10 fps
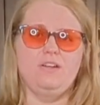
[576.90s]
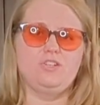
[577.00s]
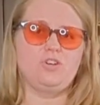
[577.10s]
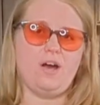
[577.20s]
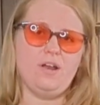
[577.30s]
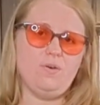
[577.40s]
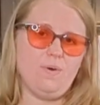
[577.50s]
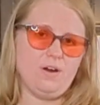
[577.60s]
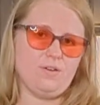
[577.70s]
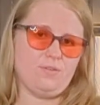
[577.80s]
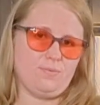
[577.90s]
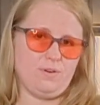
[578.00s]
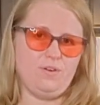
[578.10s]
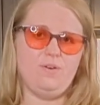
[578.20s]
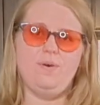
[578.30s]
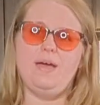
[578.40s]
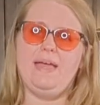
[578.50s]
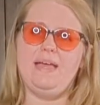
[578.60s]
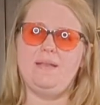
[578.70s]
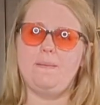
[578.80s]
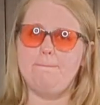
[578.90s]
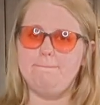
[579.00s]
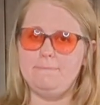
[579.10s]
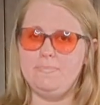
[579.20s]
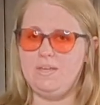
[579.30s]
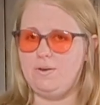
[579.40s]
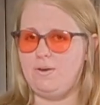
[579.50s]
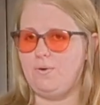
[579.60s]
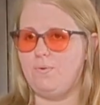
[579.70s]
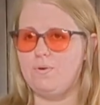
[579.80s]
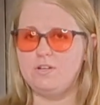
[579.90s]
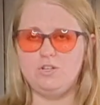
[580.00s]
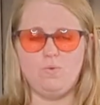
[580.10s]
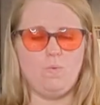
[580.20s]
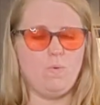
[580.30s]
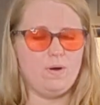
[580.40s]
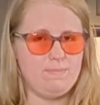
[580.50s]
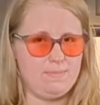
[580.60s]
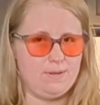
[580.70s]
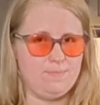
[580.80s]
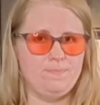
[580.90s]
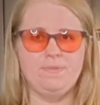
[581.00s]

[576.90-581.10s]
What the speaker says: try to work through and, do 1 meal.